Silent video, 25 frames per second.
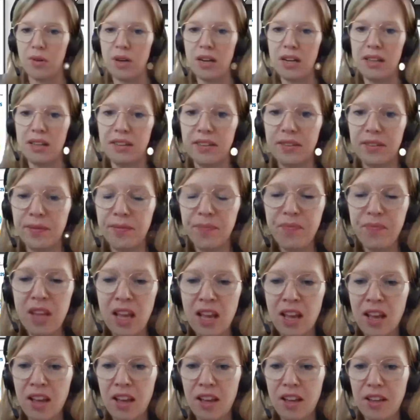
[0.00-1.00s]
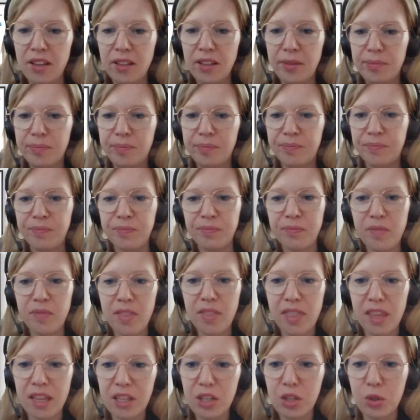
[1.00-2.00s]
right.
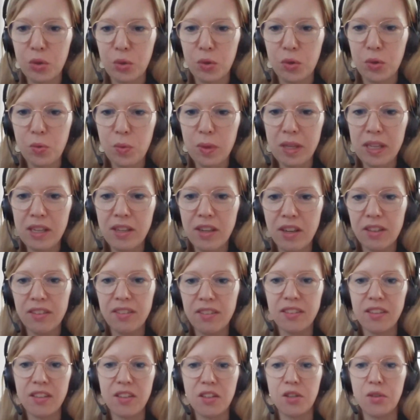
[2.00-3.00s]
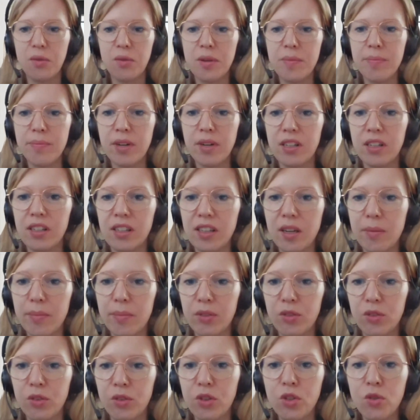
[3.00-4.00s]
Thank you. We got a remark
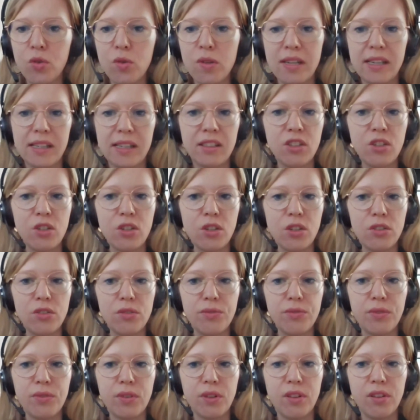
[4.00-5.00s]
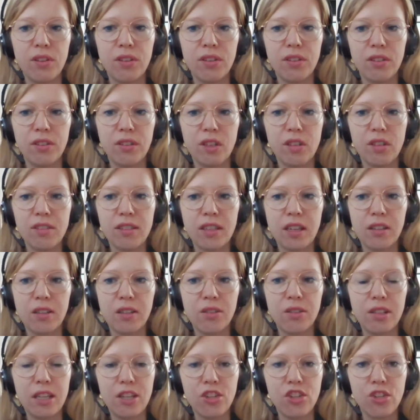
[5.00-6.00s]
about the QR code for the cost
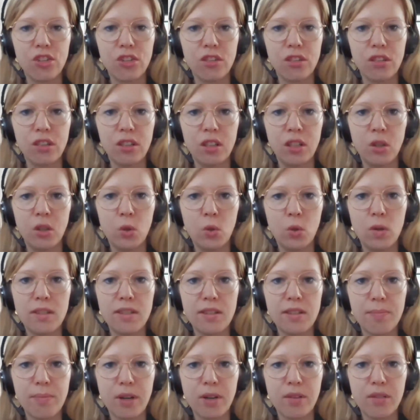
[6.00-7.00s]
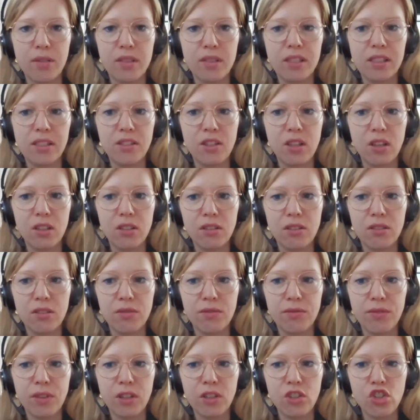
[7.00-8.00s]
calculation, who is apparently not
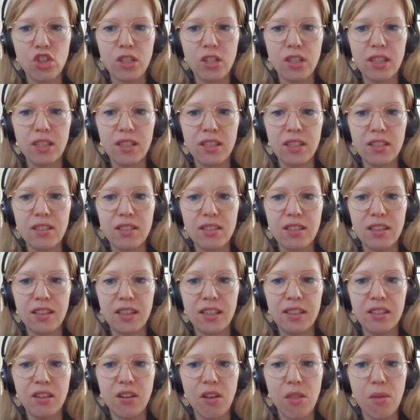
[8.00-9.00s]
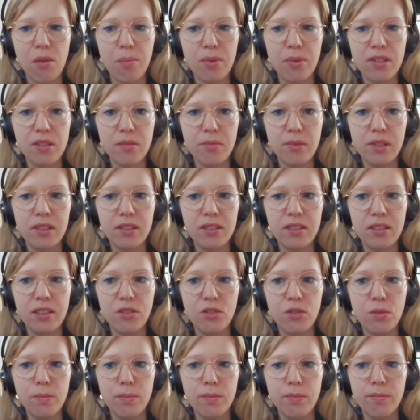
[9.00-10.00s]
functioning. Is there any other possibility
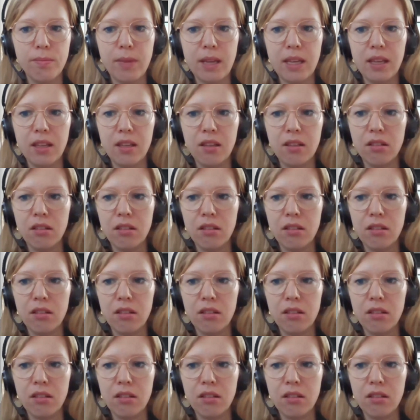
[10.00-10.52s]
to make?